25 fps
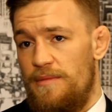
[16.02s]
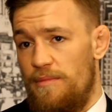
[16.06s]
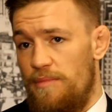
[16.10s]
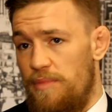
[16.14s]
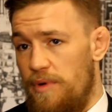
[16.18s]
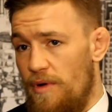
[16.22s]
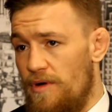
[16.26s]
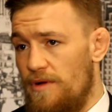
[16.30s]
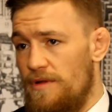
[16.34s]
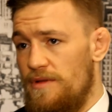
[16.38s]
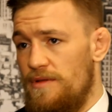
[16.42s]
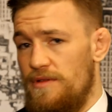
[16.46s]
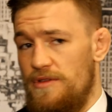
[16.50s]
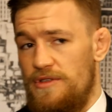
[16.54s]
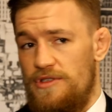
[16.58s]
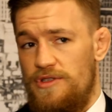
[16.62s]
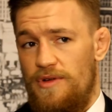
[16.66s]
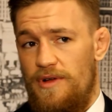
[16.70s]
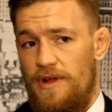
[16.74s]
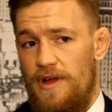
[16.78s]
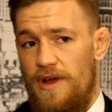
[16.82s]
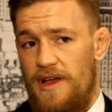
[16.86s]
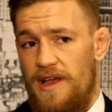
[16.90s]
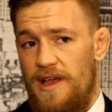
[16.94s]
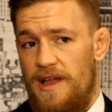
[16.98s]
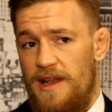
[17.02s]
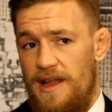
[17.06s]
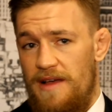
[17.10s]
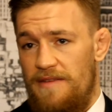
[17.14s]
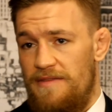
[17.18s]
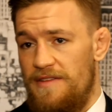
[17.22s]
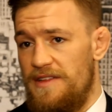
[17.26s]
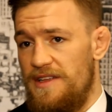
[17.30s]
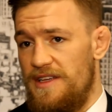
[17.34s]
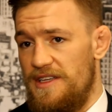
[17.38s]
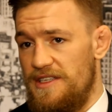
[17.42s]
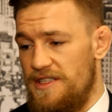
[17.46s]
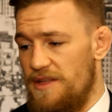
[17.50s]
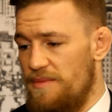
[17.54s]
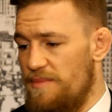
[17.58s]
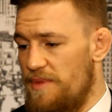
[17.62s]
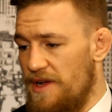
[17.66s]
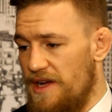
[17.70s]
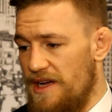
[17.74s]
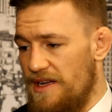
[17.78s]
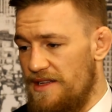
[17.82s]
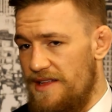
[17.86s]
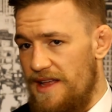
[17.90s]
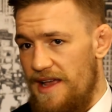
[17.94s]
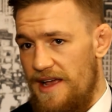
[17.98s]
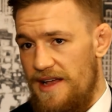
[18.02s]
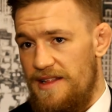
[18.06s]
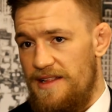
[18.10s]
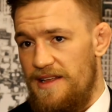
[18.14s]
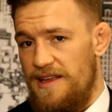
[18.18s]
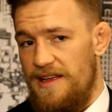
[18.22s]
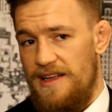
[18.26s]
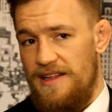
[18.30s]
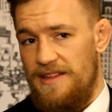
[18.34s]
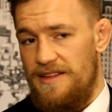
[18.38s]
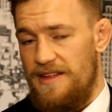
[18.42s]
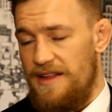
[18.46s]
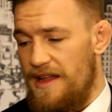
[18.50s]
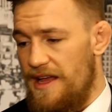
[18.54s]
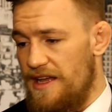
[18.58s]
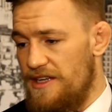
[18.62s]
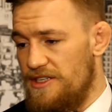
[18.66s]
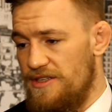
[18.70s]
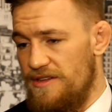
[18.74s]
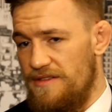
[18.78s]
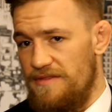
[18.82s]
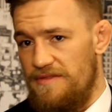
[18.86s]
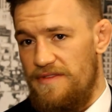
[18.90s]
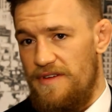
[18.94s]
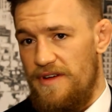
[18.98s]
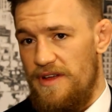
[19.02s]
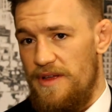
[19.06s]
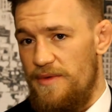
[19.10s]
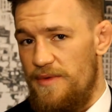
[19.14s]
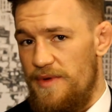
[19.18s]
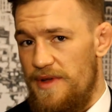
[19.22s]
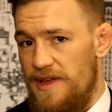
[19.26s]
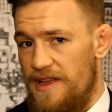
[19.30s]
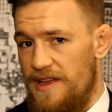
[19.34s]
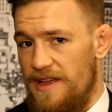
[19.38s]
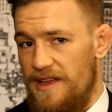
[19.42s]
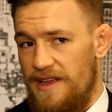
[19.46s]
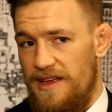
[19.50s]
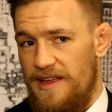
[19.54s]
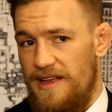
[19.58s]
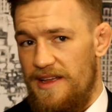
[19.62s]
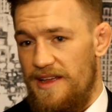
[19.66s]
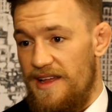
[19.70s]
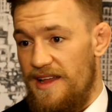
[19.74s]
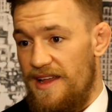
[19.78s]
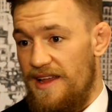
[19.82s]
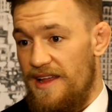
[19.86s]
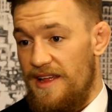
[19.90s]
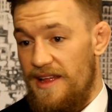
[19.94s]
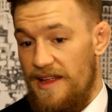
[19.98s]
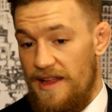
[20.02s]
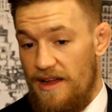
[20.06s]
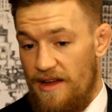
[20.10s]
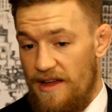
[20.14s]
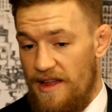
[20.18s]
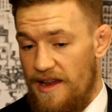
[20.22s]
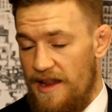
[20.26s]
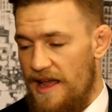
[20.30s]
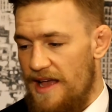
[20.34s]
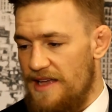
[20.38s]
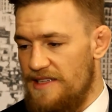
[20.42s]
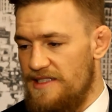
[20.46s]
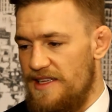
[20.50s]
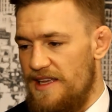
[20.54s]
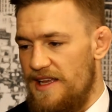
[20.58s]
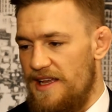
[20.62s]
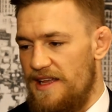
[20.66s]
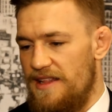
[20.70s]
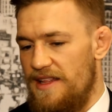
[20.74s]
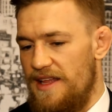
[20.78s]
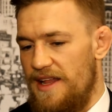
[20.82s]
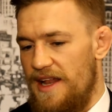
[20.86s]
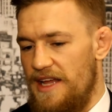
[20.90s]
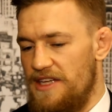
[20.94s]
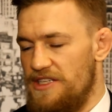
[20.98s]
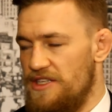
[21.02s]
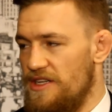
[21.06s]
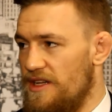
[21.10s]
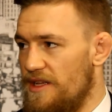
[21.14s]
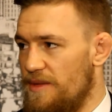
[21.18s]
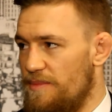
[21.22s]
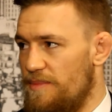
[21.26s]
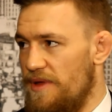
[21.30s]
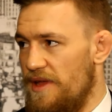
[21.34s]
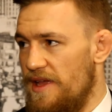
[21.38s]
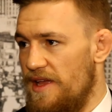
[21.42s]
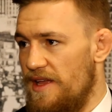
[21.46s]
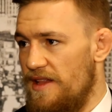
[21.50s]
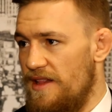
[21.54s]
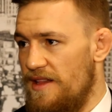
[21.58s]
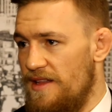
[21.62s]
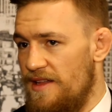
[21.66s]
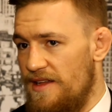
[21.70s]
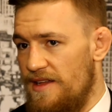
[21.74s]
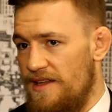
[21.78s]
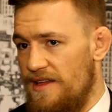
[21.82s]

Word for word: But July 11th is the bigger date, International Fight Week. It has the international appeal.